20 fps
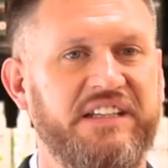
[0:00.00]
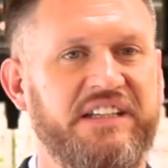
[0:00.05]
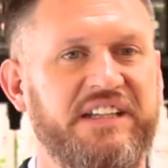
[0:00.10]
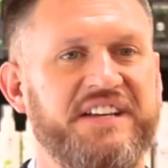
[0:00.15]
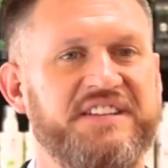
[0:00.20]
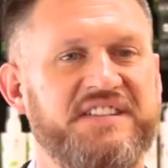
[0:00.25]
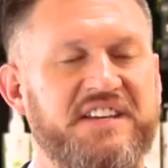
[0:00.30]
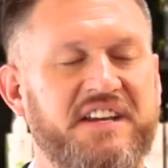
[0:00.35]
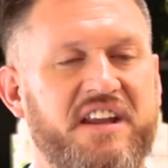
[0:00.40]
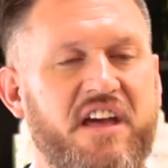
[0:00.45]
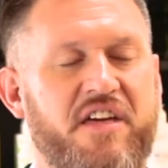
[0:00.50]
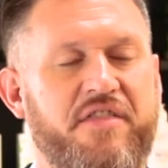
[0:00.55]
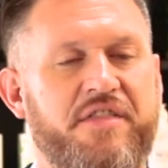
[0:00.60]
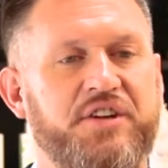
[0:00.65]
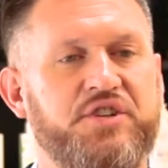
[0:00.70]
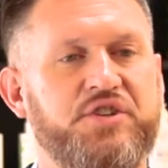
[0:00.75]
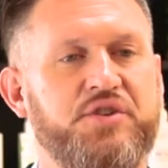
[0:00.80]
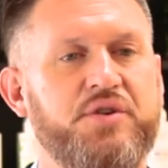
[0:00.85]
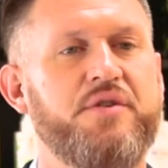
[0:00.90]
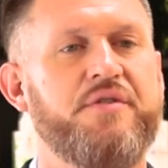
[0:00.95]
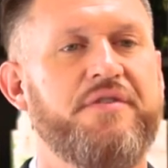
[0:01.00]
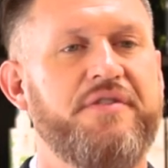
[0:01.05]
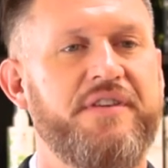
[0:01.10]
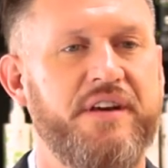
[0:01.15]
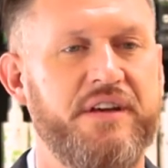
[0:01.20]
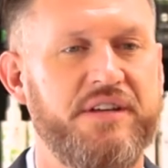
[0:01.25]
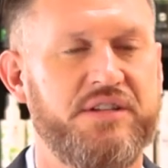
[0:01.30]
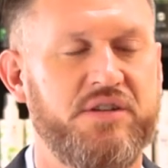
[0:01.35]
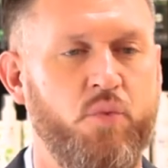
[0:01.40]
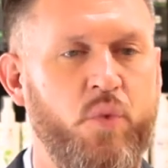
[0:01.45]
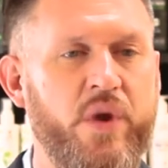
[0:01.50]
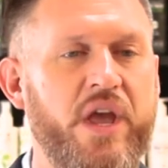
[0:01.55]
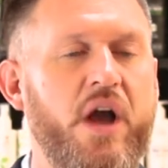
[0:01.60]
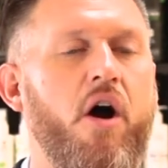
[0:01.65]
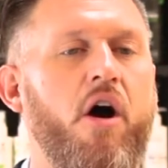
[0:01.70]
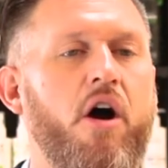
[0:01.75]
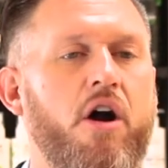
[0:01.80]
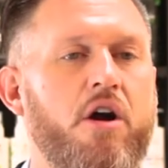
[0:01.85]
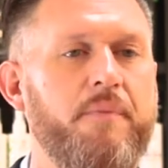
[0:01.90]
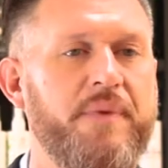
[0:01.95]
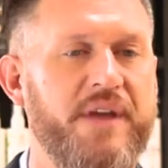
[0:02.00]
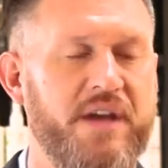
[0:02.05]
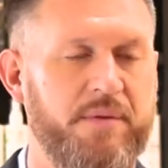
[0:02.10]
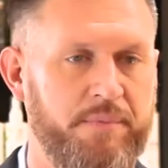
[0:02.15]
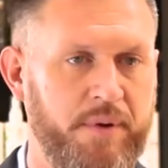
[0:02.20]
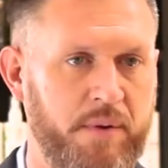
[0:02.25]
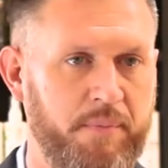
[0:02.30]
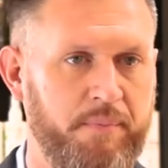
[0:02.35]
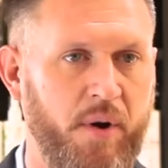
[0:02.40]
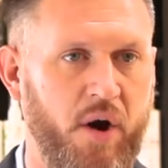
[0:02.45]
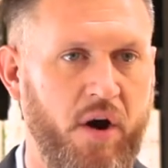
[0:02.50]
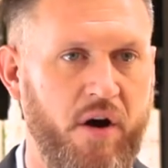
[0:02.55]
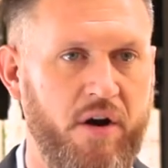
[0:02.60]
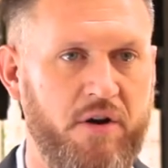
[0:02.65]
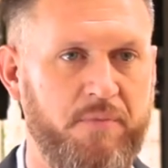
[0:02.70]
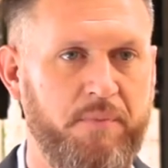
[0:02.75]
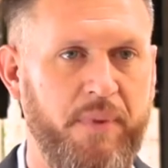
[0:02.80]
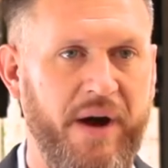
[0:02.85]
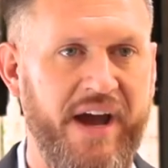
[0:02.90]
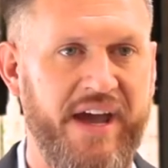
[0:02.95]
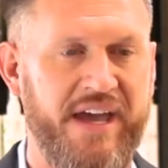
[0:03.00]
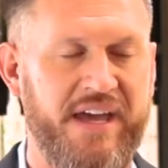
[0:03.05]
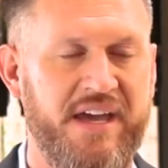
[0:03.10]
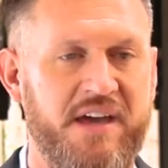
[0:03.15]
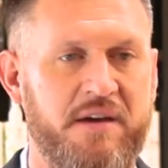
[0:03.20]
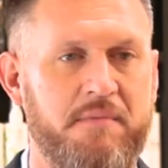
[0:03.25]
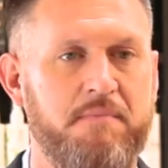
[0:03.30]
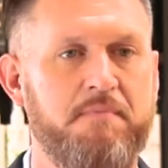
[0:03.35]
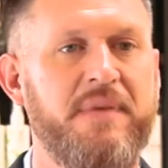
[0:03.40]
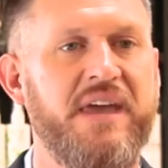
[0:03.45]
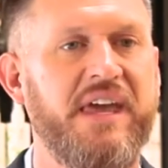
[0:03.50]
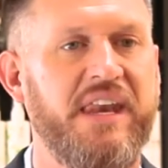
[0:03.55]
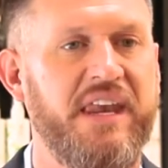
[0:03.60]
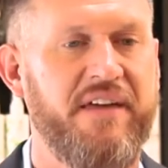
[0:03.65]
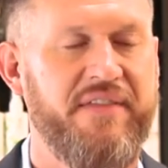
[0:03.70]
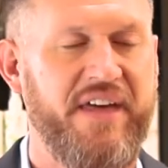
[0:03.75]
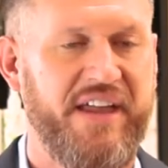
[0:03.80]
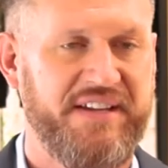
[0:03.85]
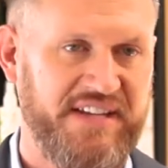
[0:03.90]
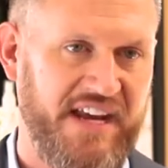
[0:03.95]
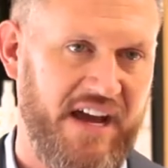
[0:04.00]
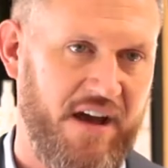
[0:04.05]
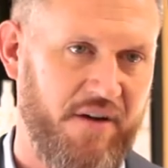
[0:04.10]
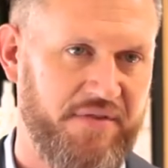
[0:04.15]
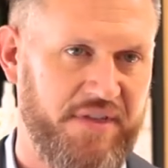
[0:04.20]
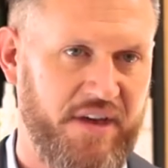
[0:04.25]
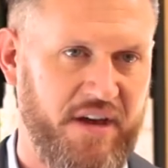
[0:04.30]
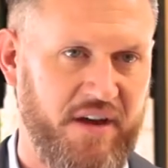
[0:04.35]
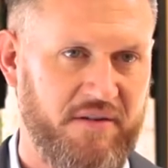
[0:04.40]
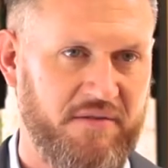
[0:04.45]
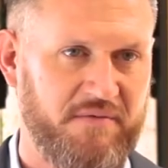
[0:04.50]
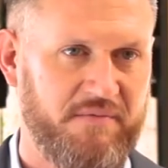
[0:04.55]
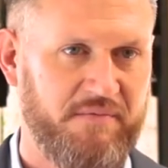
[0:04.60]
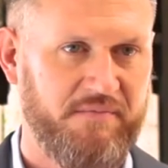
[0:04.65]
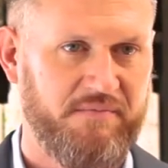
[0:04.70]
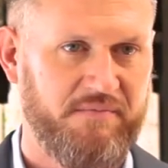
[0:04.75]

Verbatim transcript: Listen, the truth is, we are being bombarded by media that's out there.